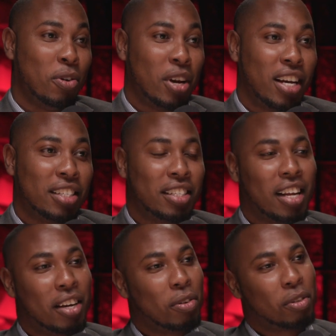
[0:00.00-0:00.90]
dollars
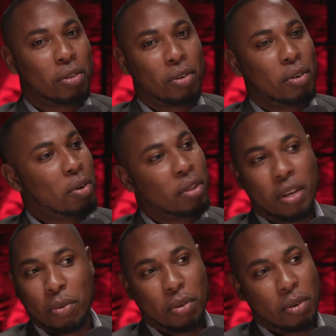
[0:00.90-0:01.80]
and also on
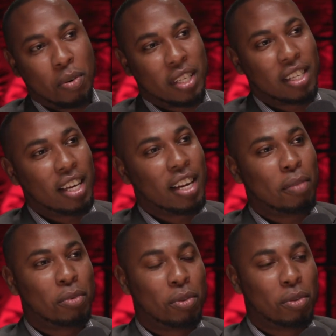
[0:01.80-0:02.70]
the lower side
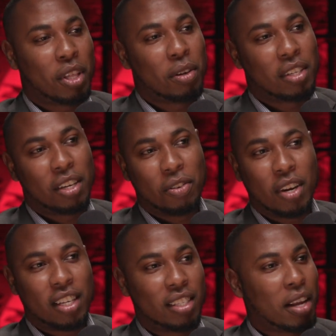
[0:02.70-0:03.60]
up to
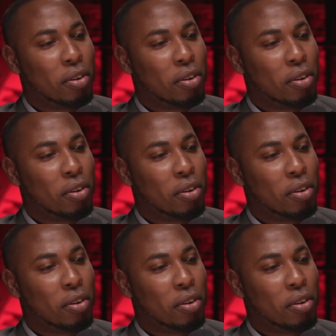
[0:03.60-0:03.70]
$2000